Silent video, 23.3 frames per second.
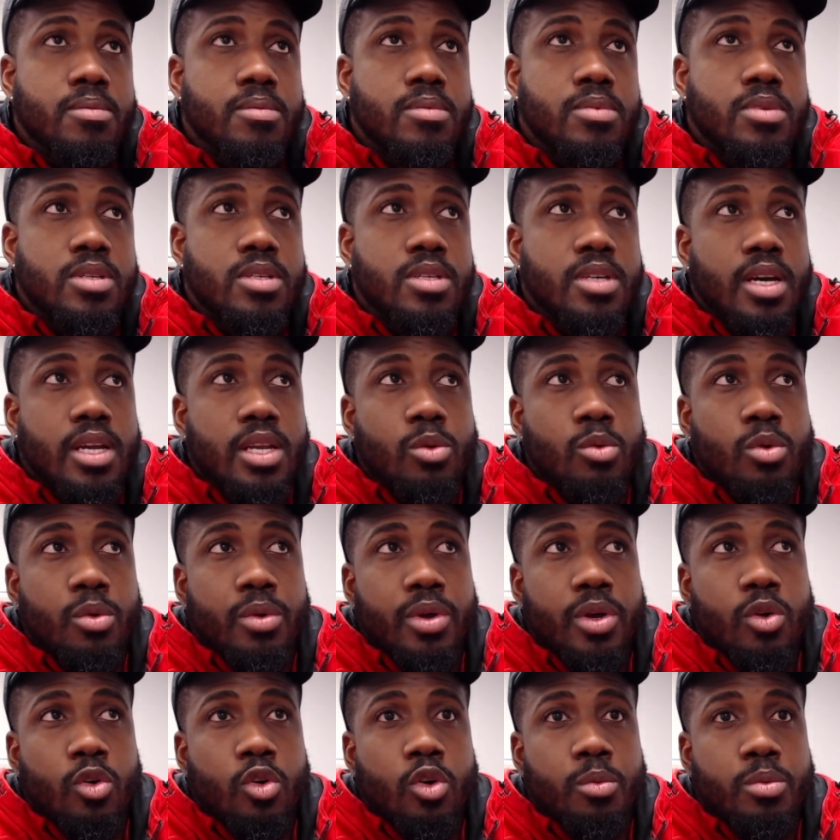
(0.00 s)
Society where we
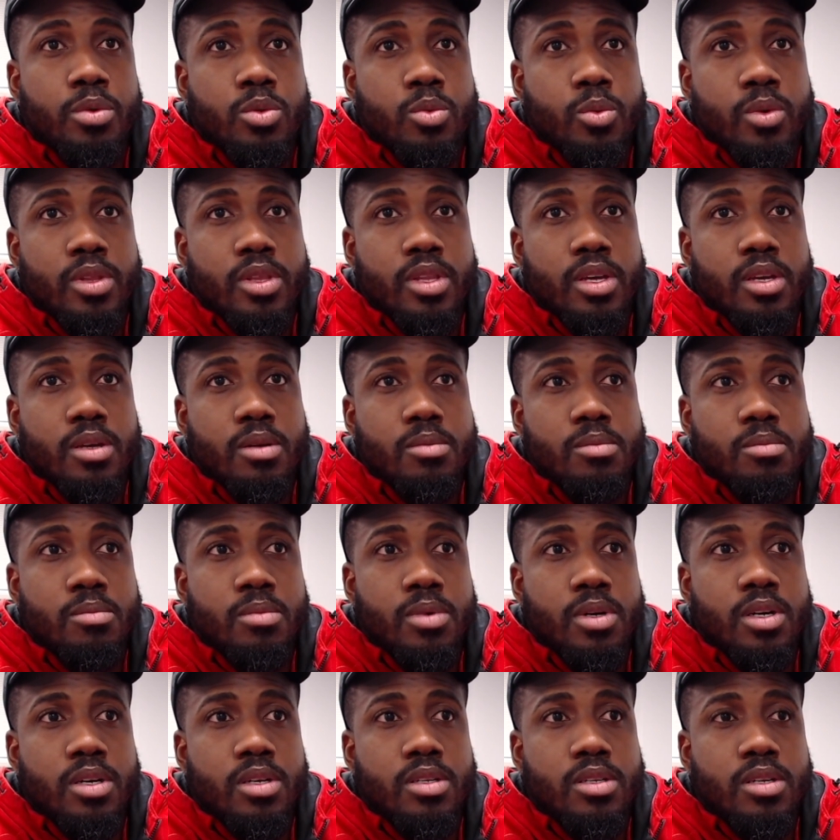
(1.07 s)
grow up is one thing,
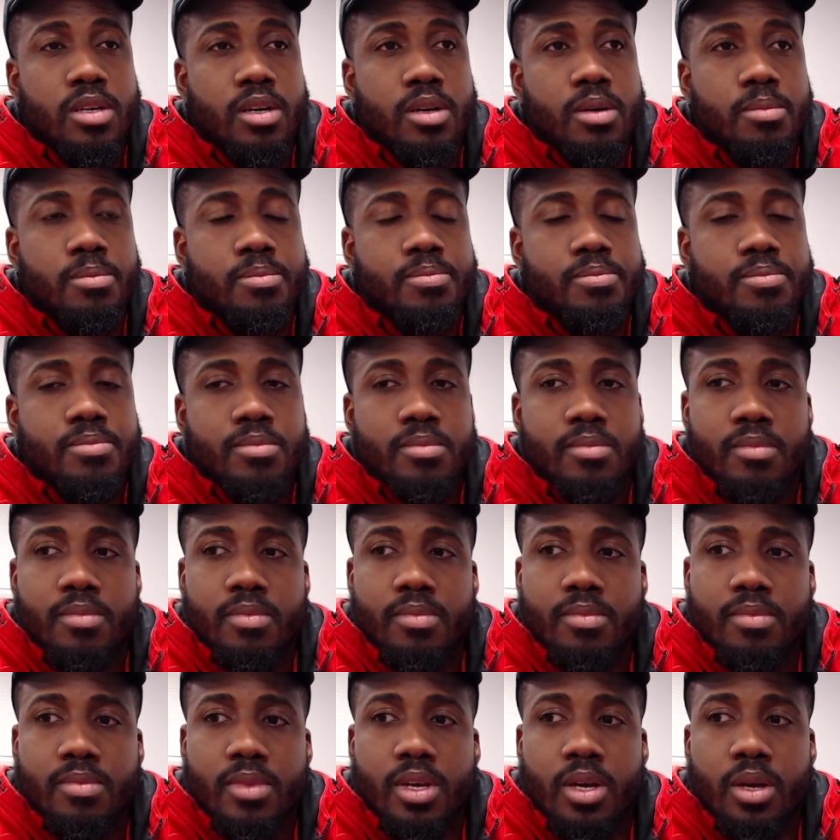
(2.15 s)
but
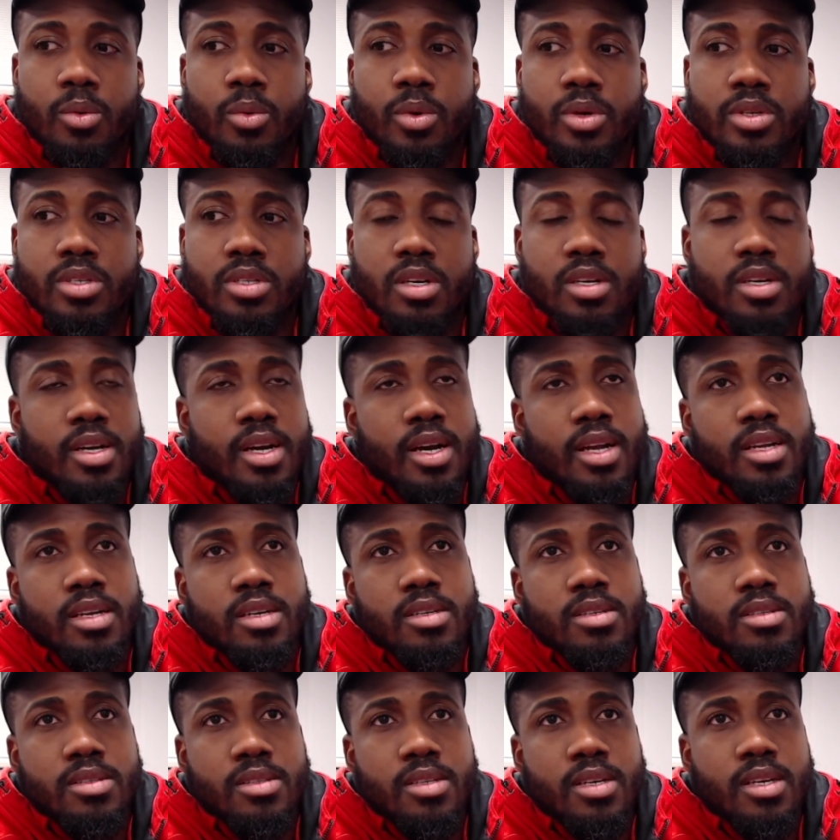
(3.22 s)
I went to a gala
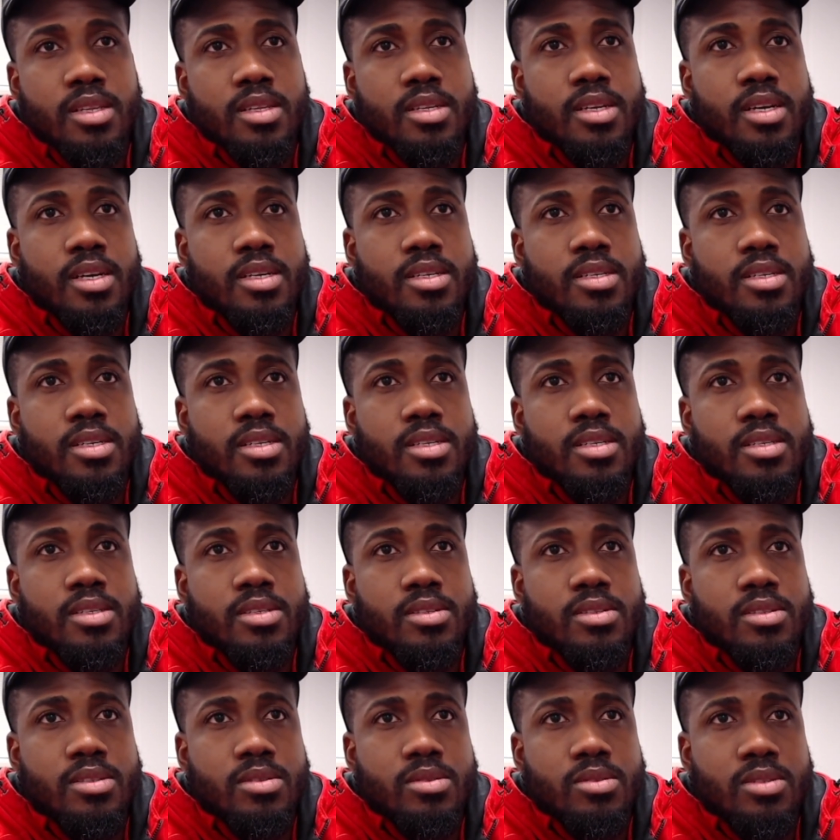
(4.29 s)
the other night and
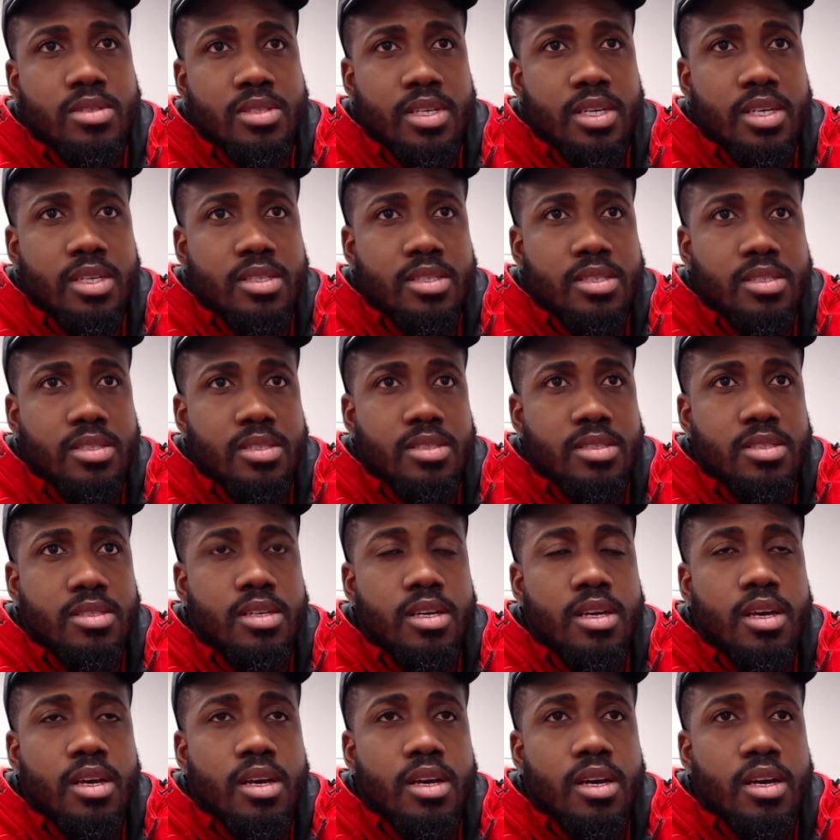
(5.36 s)
it's Sikhs,
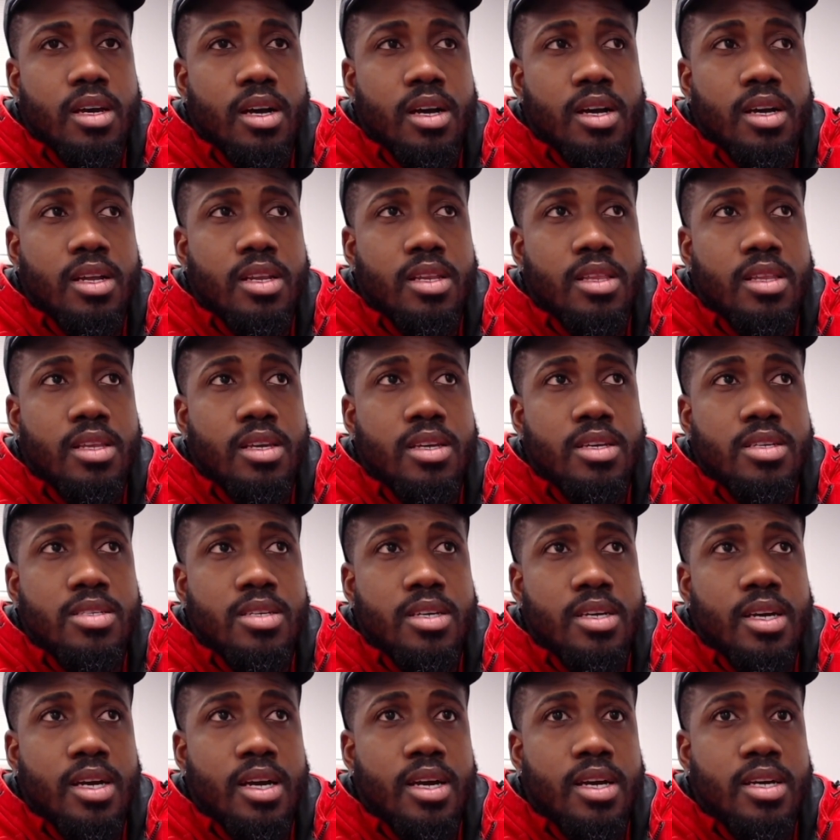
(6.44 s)
and these are
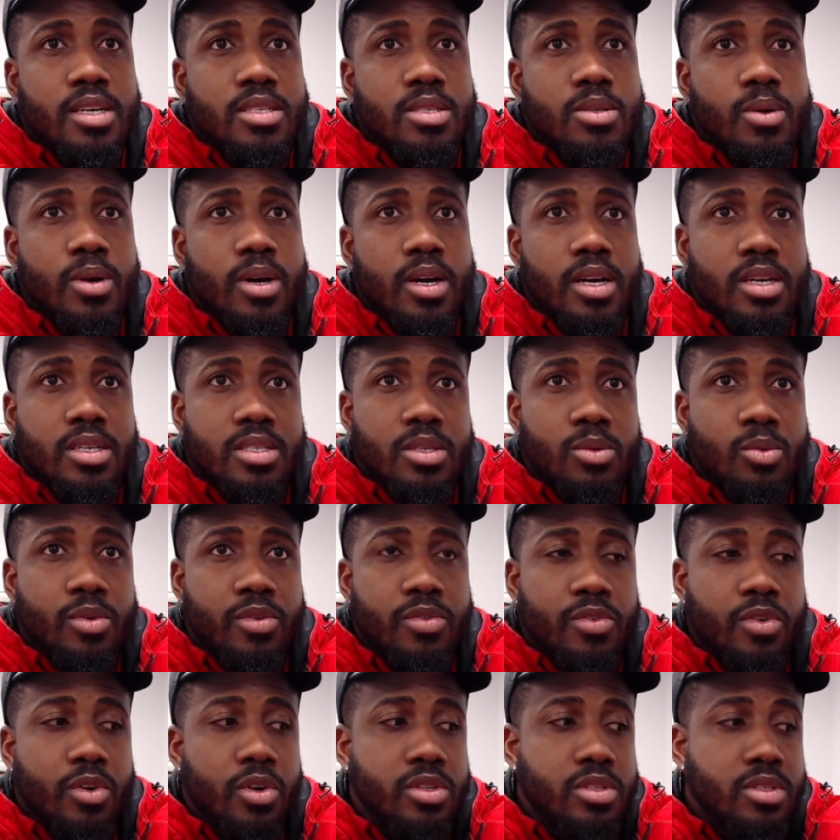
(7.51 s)
guys who are actually with
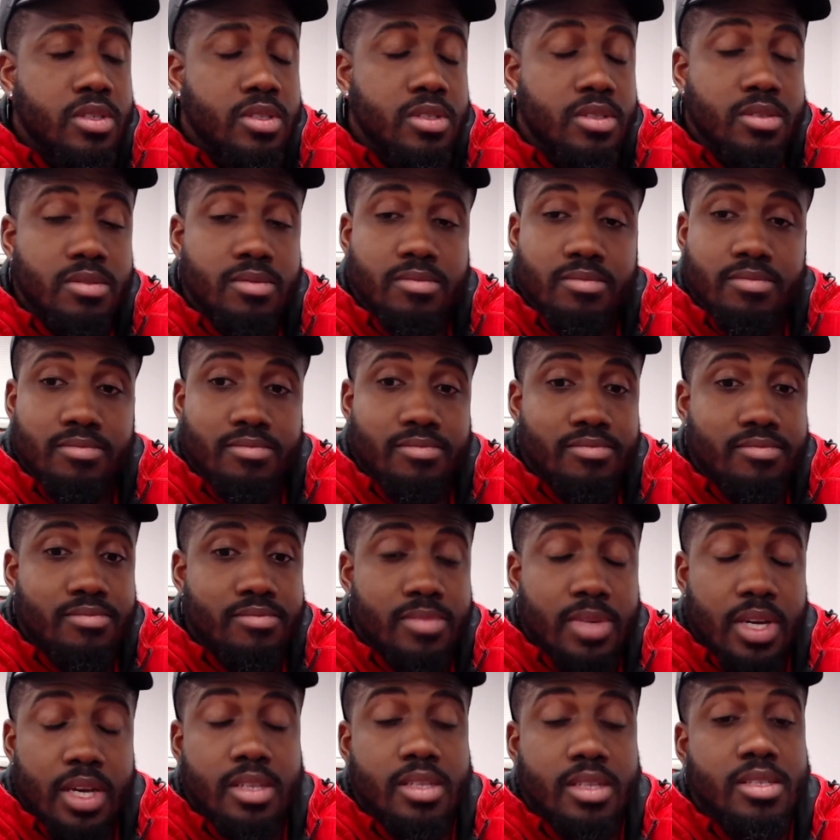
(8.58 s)
Fortune,
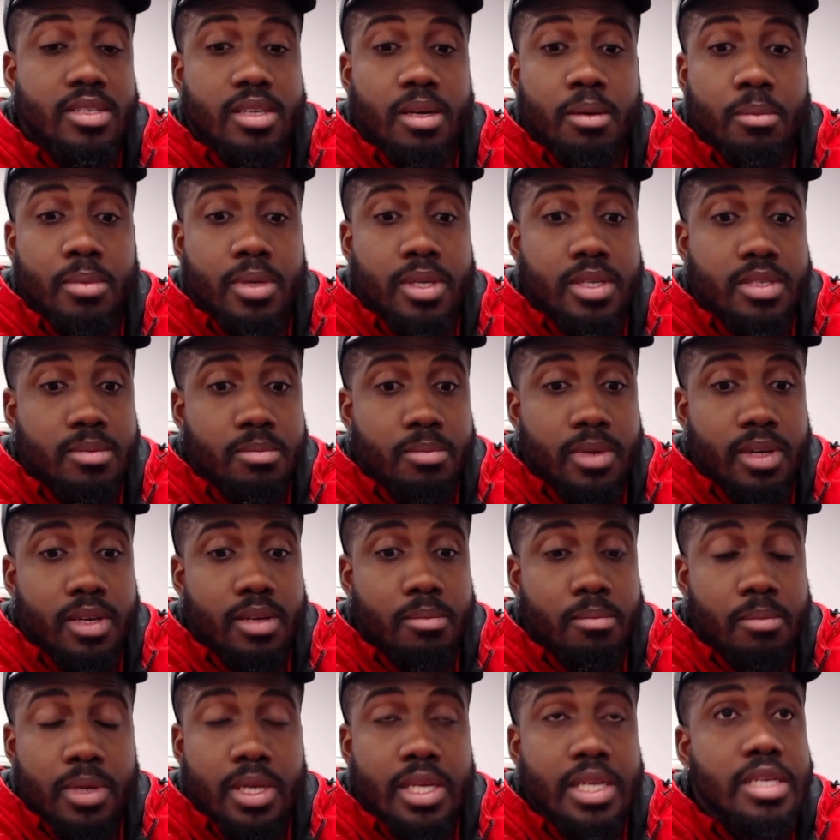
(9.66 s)
like these companies that make
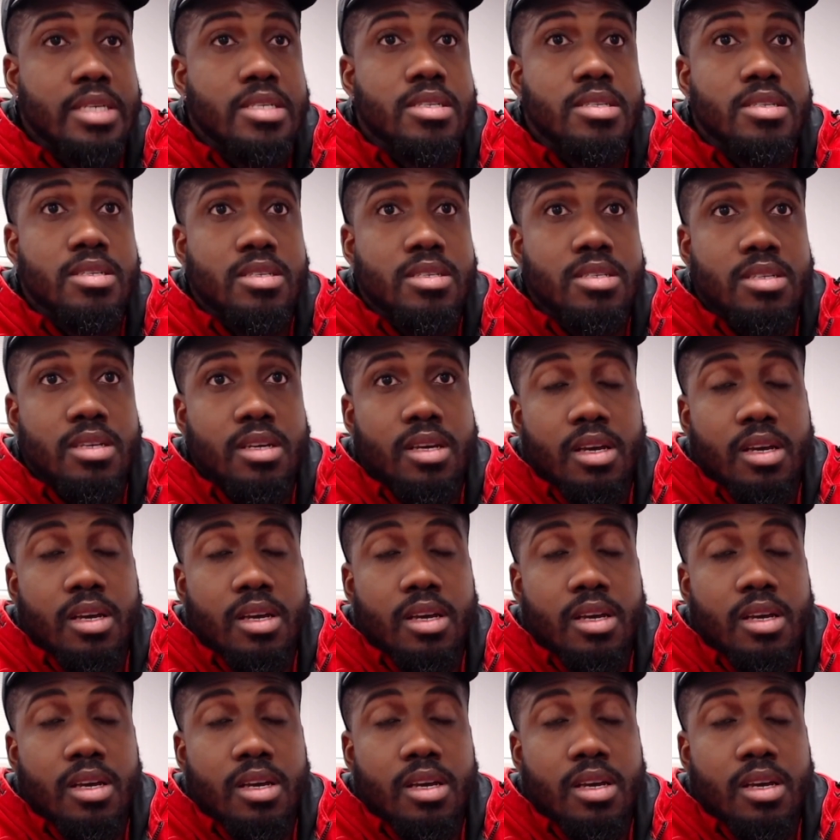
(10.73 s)
millions.